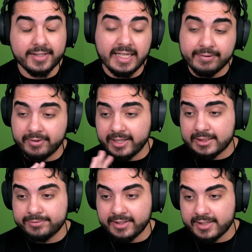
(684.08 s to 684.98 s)
Never liked
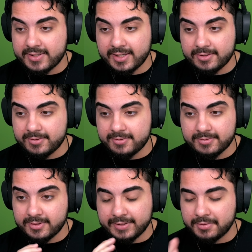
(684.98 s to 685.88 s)
fighting Zhanhu,
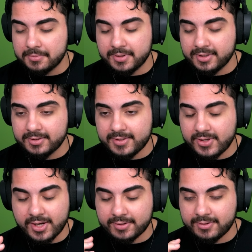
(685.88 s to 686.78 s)
never will. This
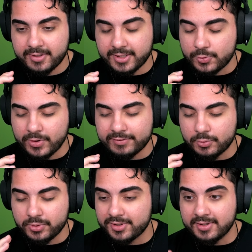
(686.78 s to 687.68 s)
character is one of the
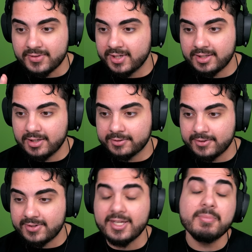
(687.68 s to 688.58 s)
worst designed
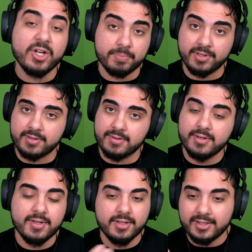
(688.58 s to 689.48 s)
characters, in my opinion.
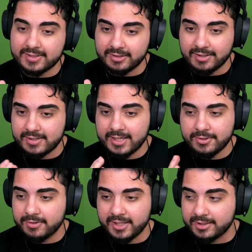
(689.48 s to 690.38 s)
At least, I
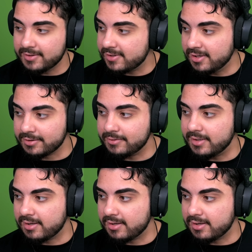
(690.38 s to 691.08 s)
don't like this character at